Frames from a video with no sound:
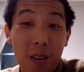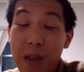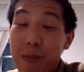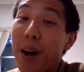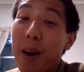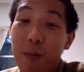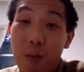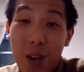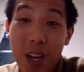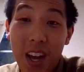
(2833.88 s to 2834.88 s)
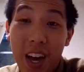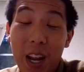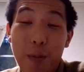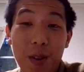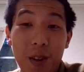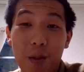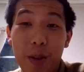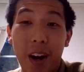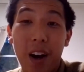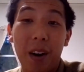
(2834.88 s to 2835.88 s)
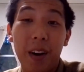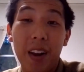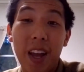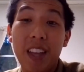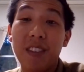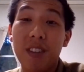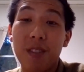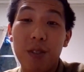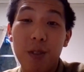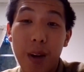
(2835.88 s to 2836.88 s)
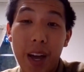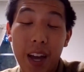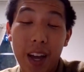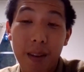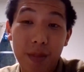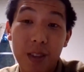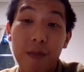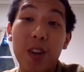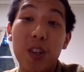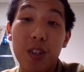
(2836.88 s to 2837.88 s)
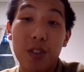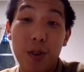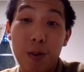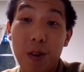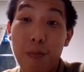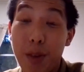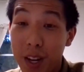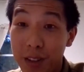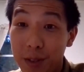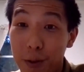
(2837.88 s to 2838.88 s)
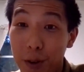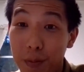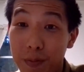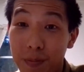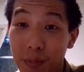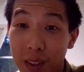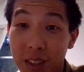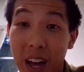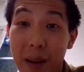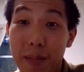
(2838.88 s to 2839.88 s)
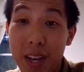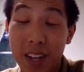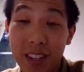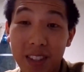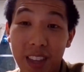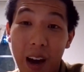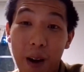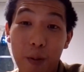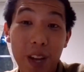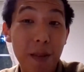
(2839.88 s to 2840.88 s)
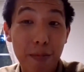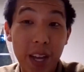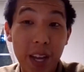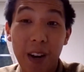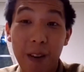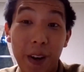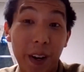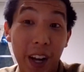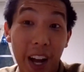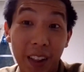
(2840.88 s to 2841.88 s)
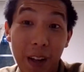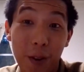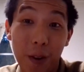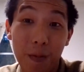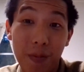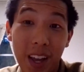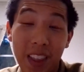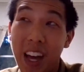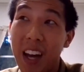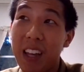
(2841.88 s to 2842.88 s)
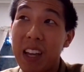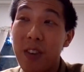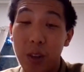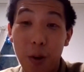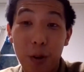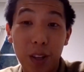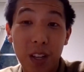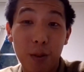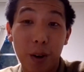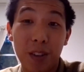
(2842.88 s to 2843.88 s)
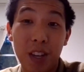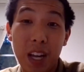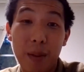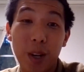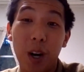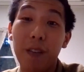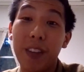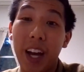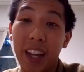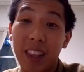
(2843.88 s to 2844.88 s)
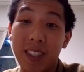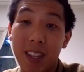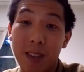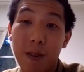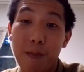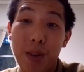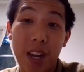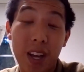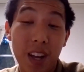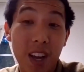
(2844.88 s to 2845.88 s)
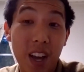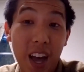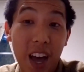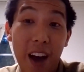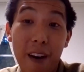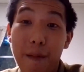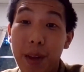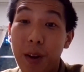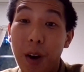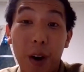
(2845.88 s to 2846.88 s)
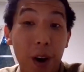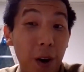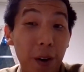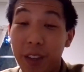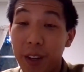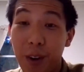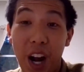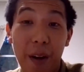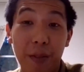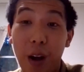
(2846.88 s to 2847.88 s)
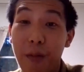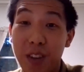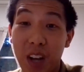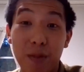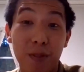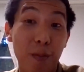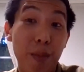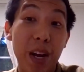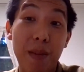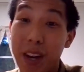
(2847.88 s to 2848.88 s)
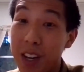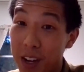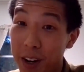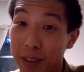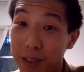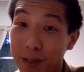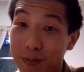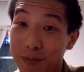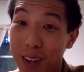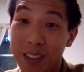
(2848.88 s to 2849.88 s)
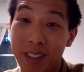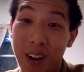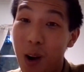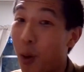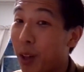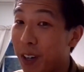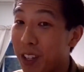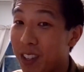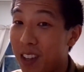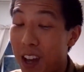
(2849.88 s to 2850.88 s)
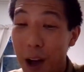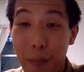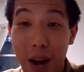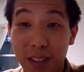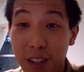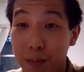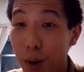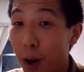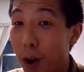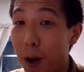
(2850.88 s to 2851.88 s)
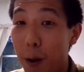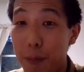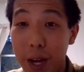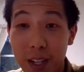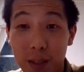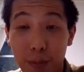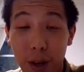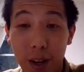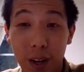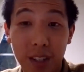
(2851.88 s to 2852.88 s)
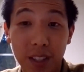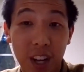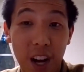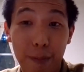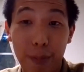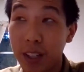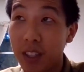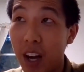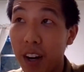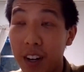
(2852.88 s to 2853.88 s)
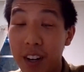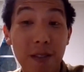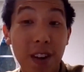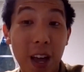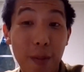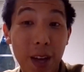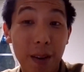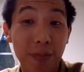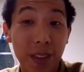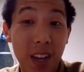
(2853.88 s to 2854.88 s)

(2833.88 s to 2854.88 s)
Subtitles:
keep in mind, we at APU, we are an NC2A Division II competing school. And so that means that we compete at a very high level, and that even locally to our teams, all of the athletes that do compete have been owning their craft oftentimes for many, many years. And so whether it's basketball, baseball, softball, soccer, you name it,